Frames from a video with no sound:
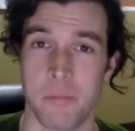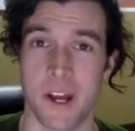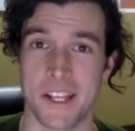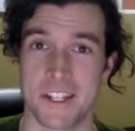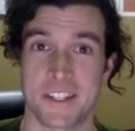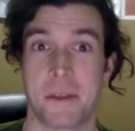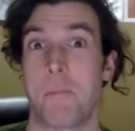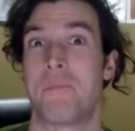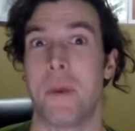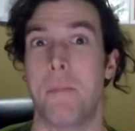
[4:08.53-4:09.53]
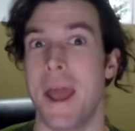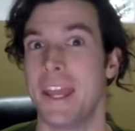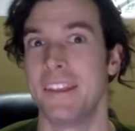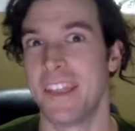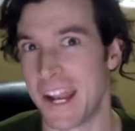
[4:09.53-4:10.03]
but it's just the
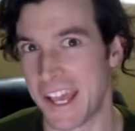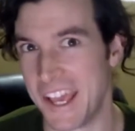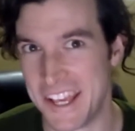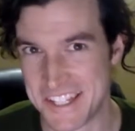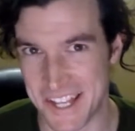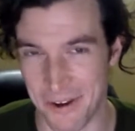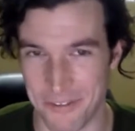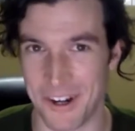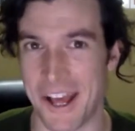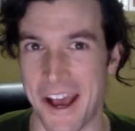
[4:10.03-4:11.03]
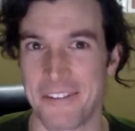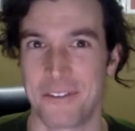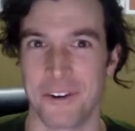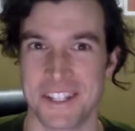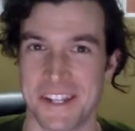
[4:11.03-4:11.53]
pain that I suffered
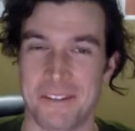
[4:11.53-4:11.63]
afterwards,